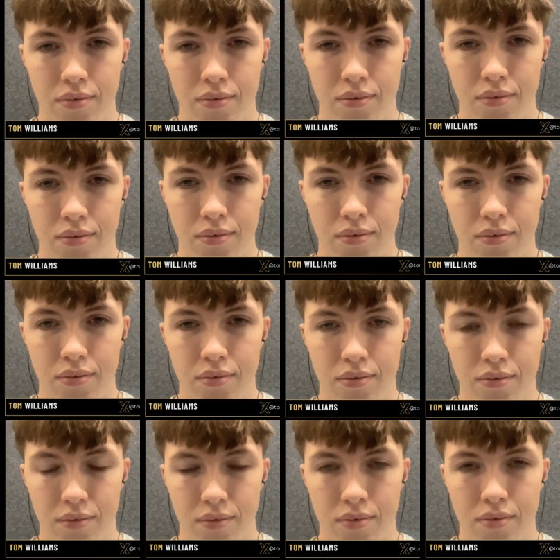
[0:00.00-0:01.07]

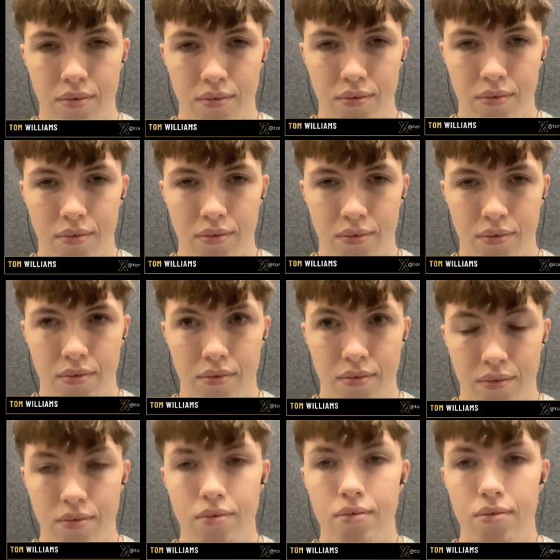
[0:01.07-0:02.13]

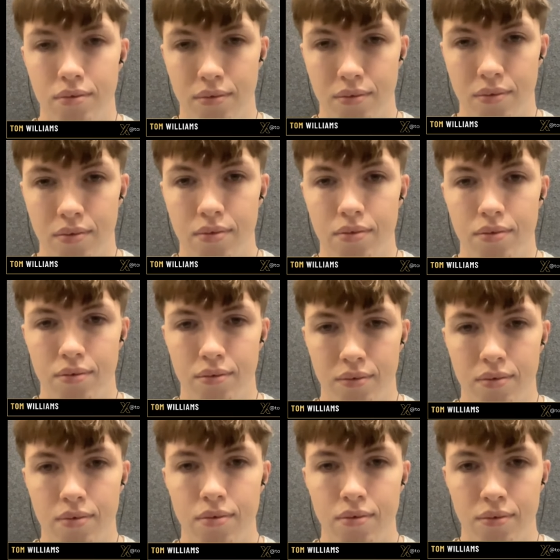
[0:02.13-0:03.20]

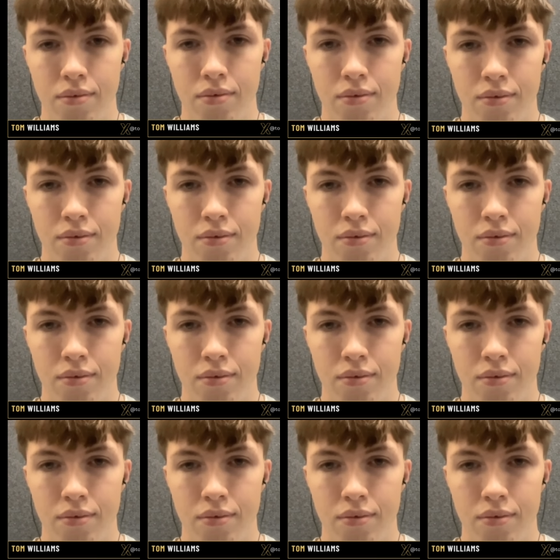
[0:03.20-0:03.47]
The person shown says nothing.